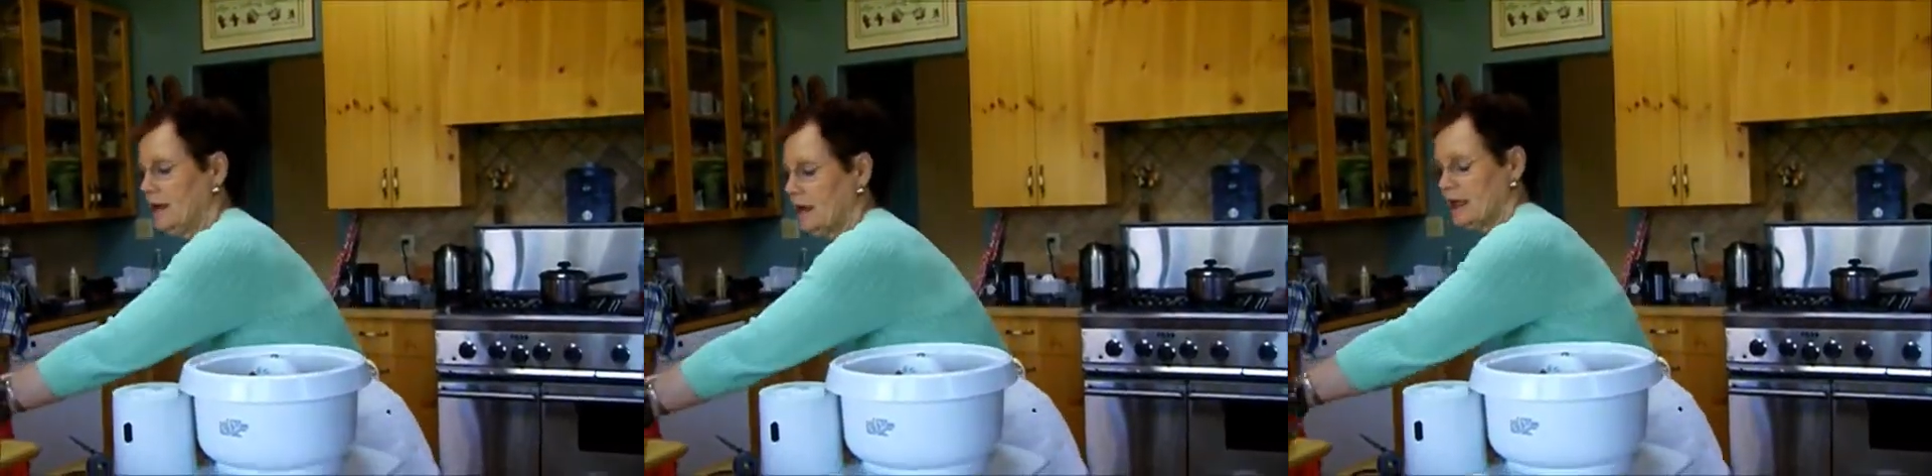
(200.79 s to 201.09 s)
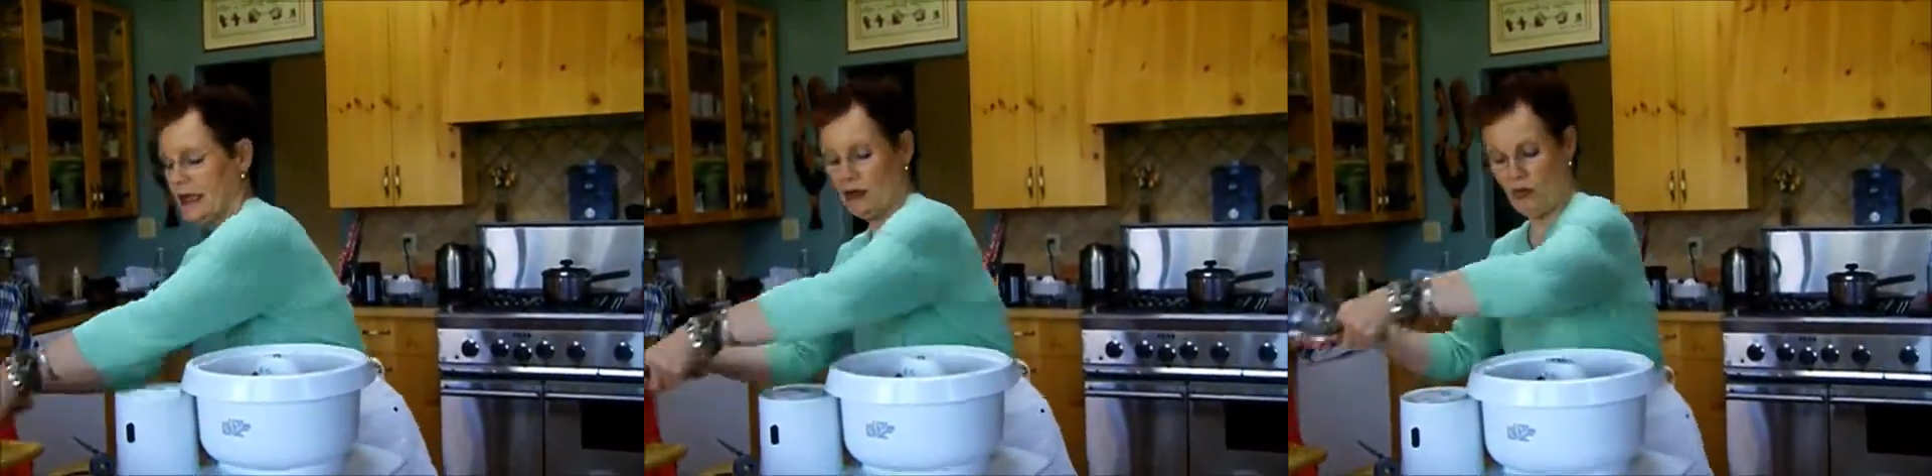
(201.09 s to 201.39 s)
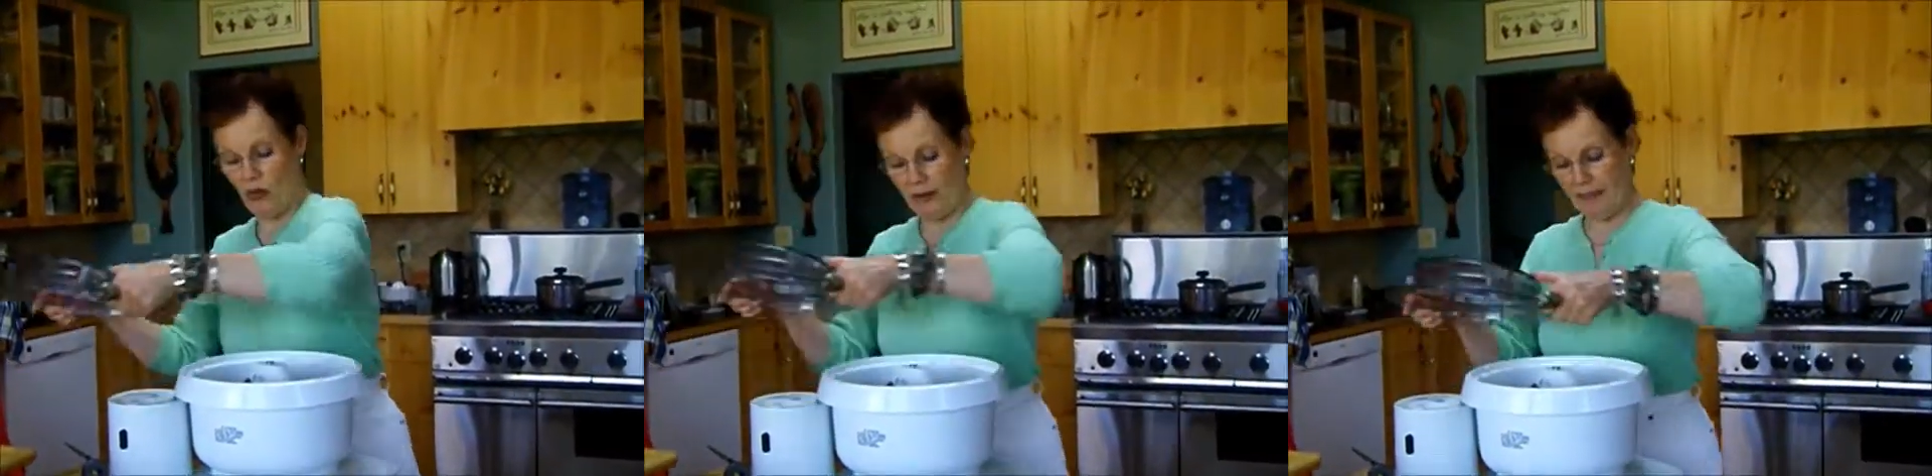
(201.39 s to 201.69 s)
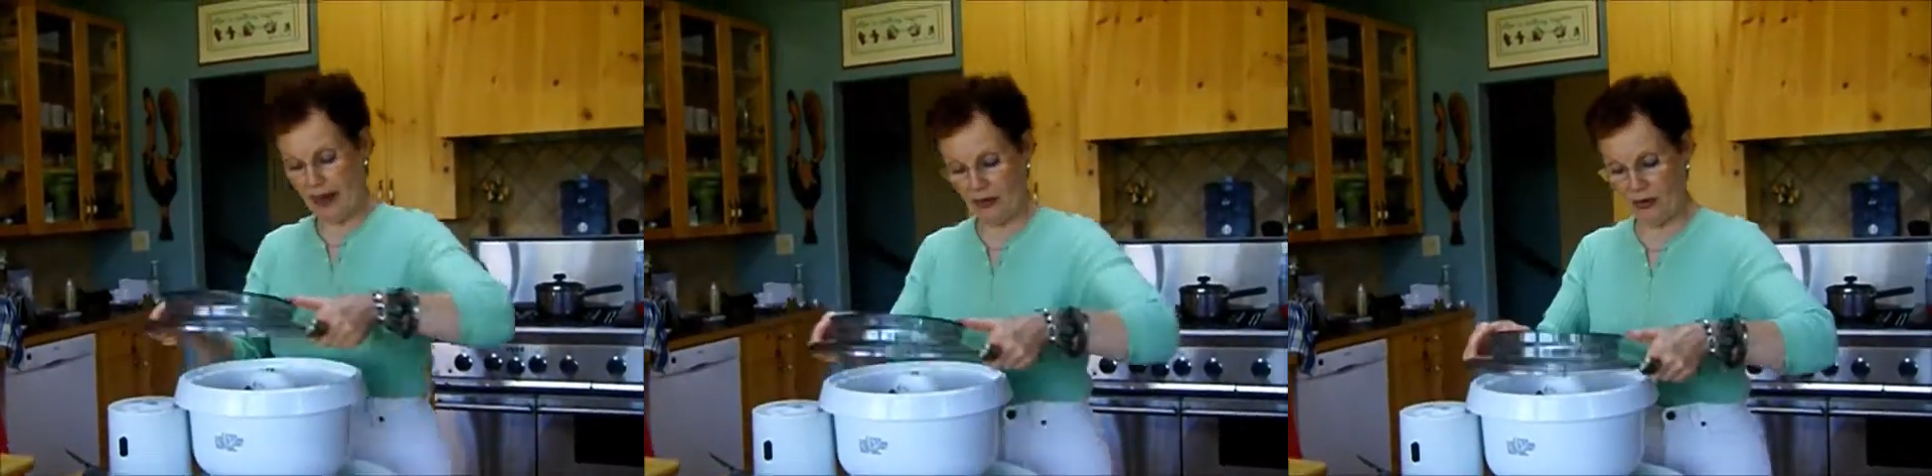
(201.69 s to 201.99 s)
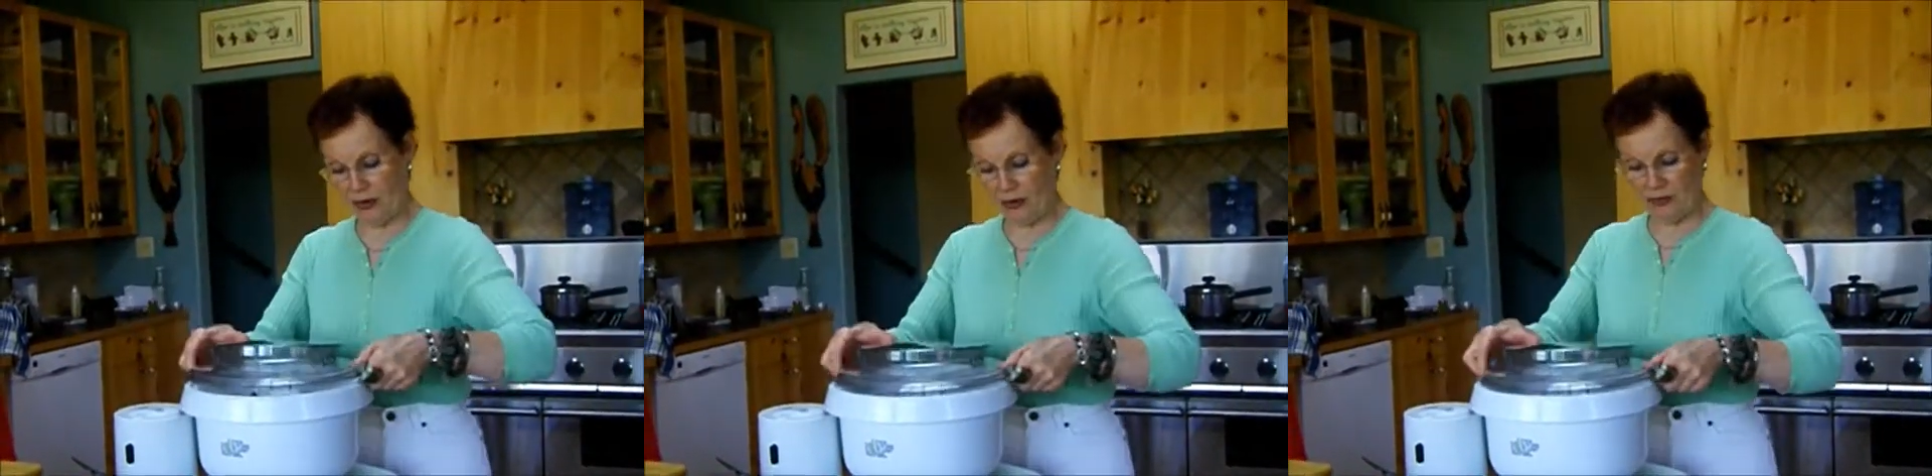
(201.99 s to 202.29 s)
because I don't want
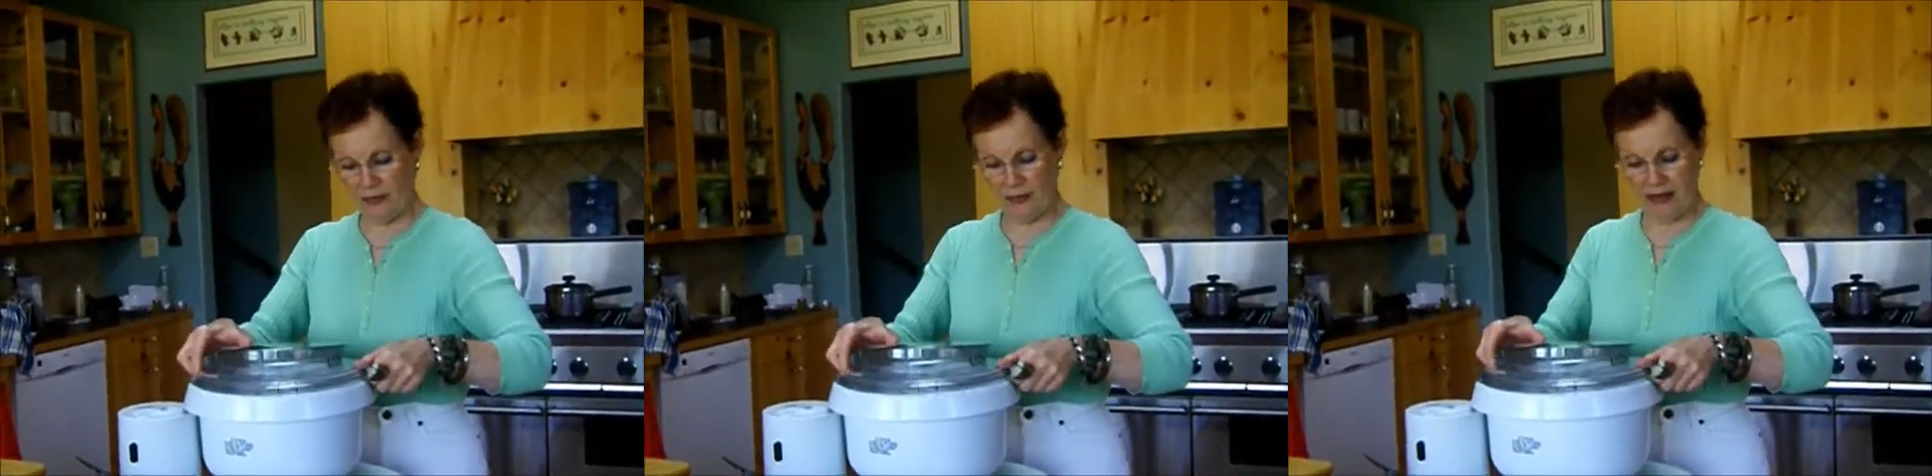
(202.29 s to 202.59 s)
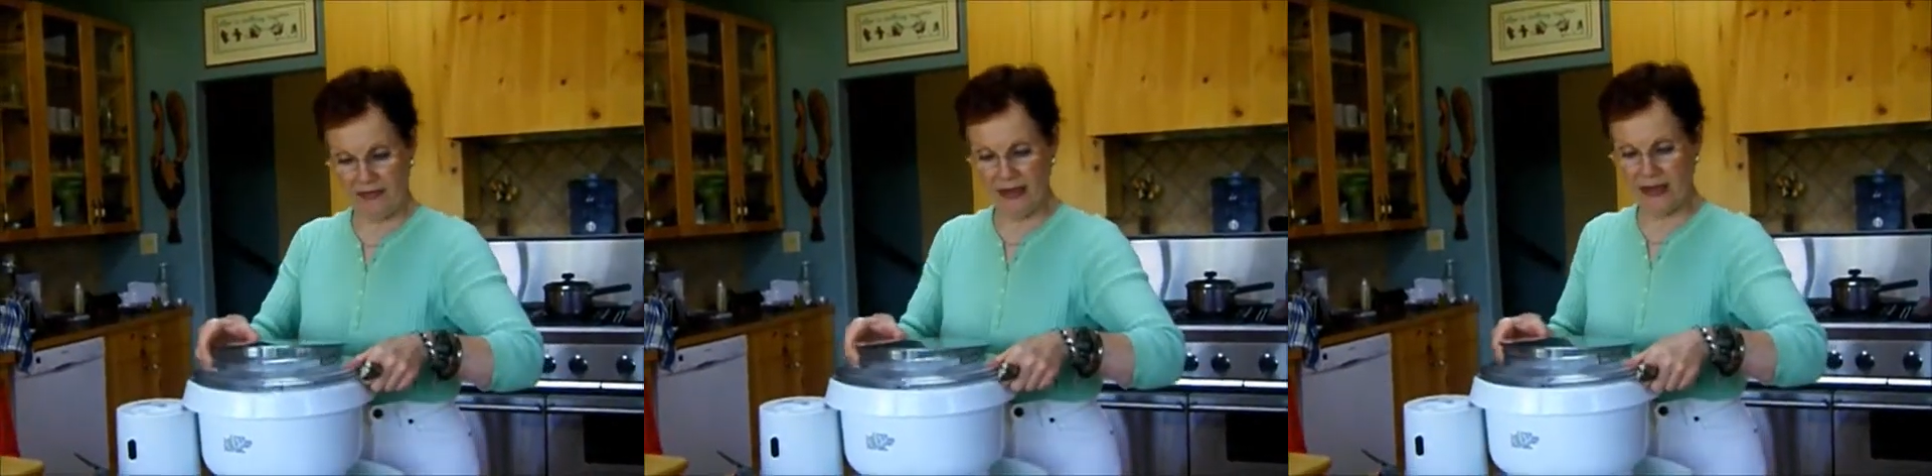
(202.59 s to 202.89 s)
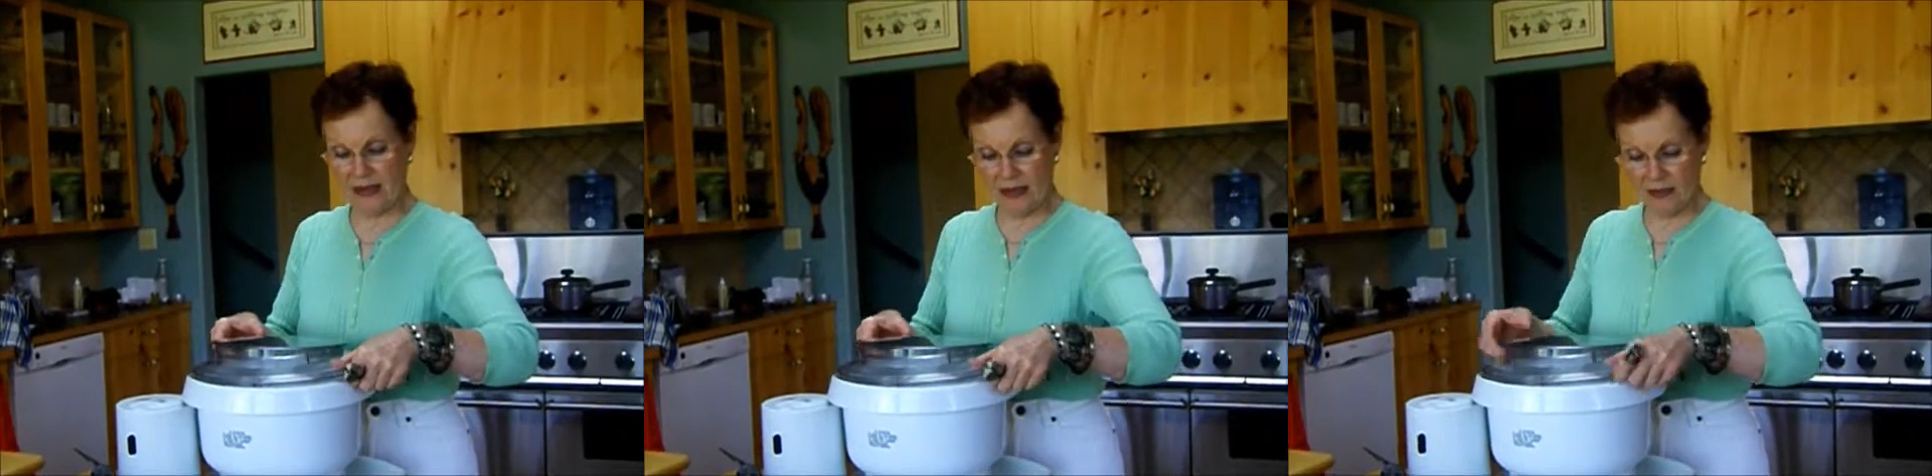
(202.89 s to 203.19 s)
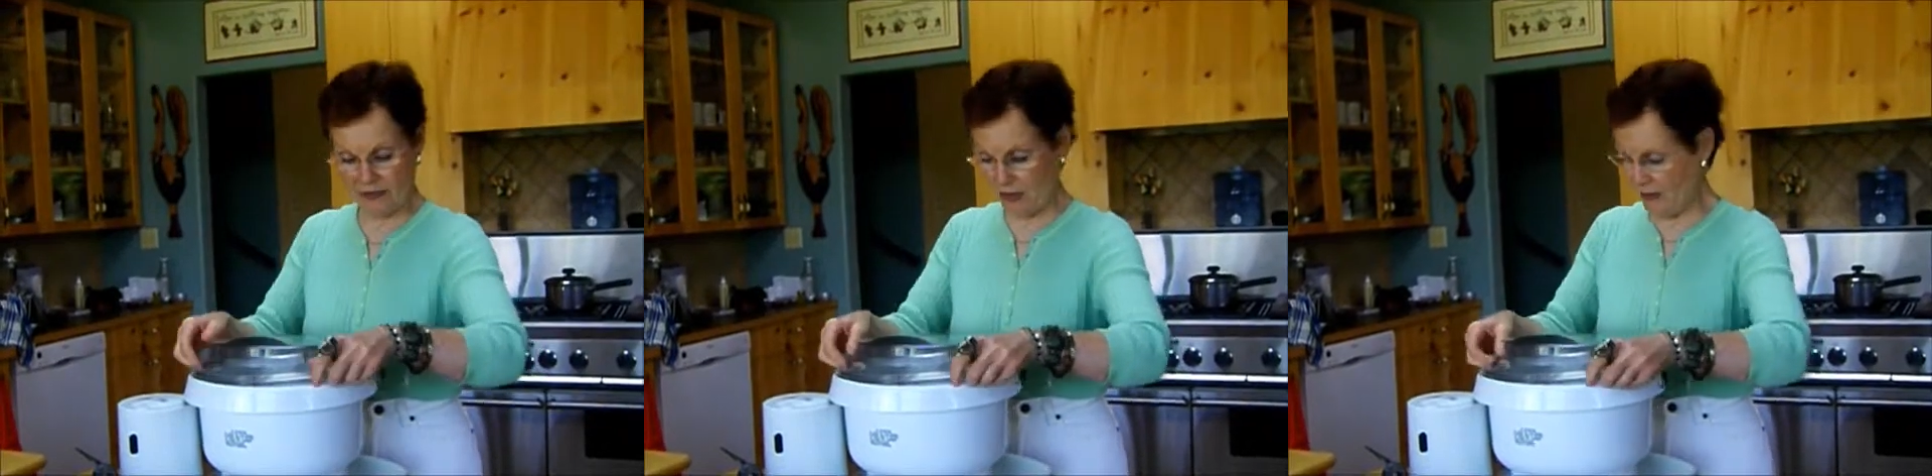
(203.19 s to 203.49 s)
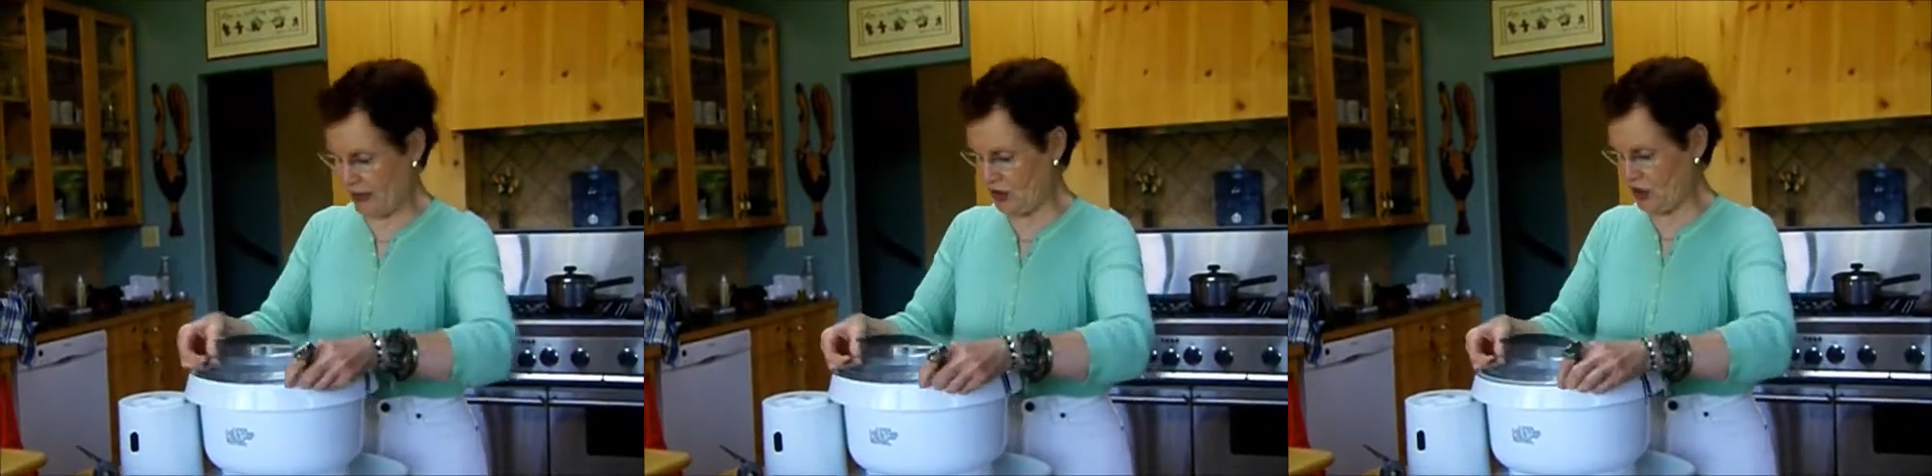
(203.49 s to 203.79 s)
powder all over my face, thank you very
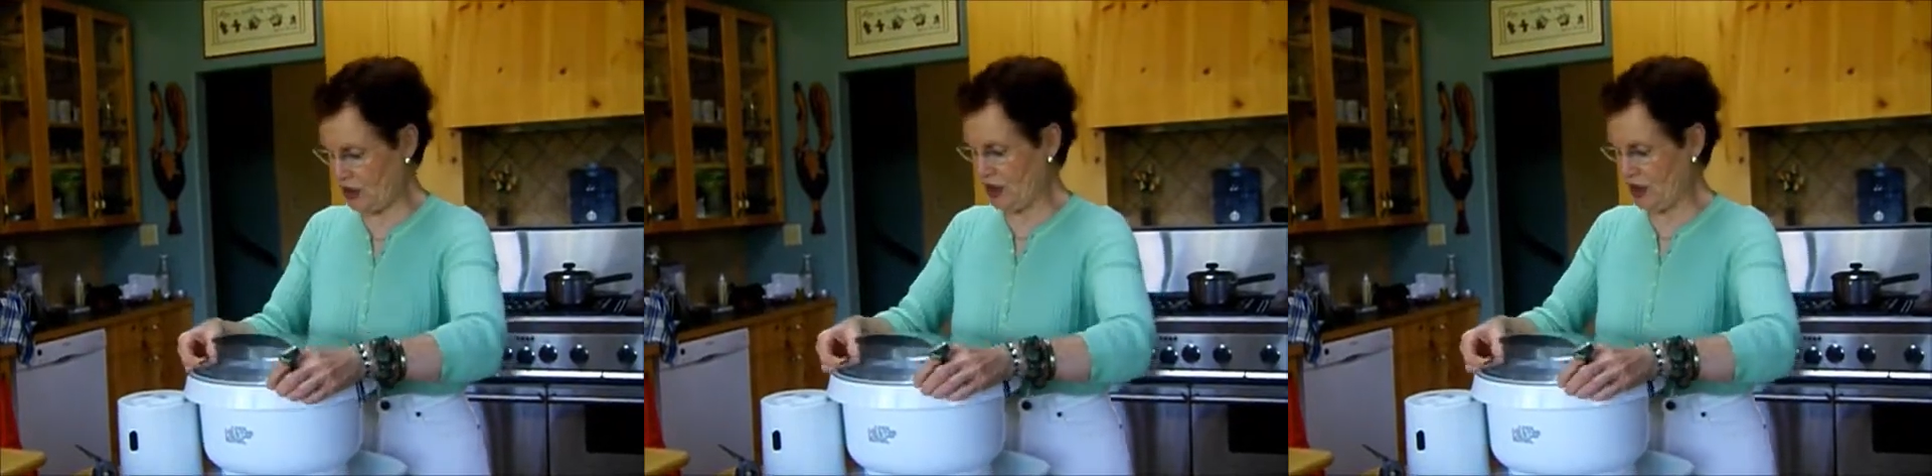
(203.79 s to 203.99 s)
much.